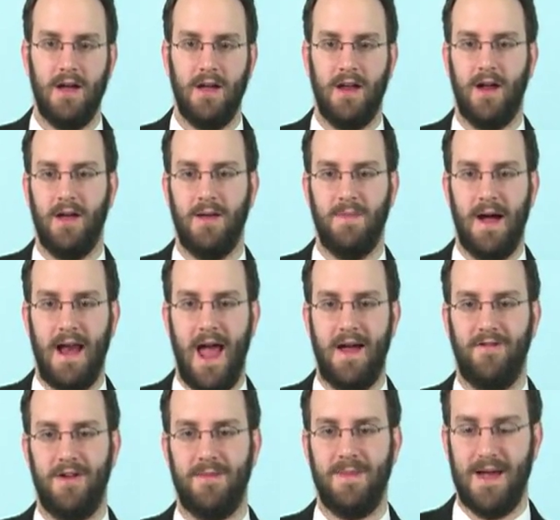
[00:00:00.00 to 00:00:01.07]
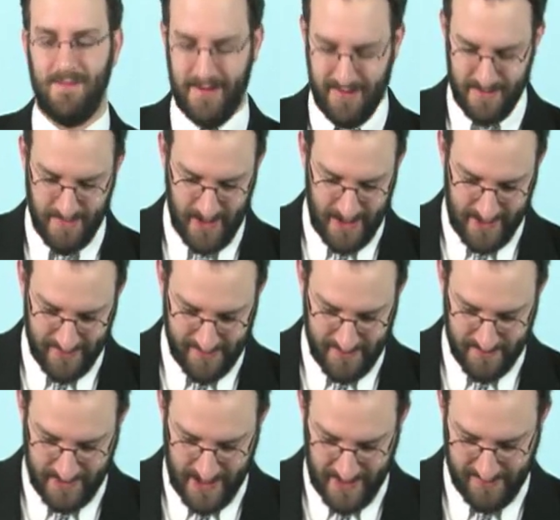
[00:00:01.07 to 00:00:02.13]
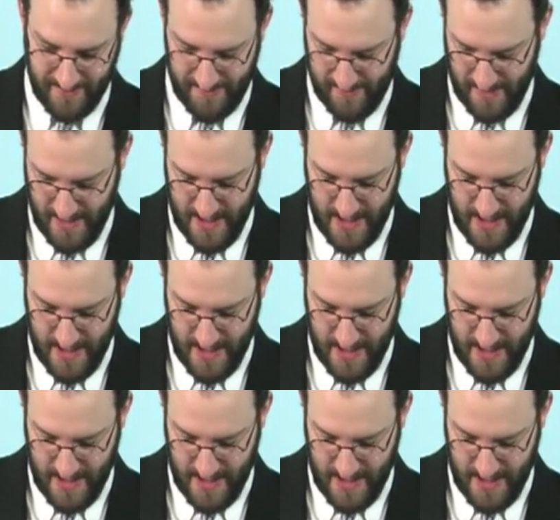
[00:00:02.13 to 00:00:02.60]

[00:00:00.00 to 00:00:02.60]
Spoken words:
You know, you might have your amendments in mind in some cases.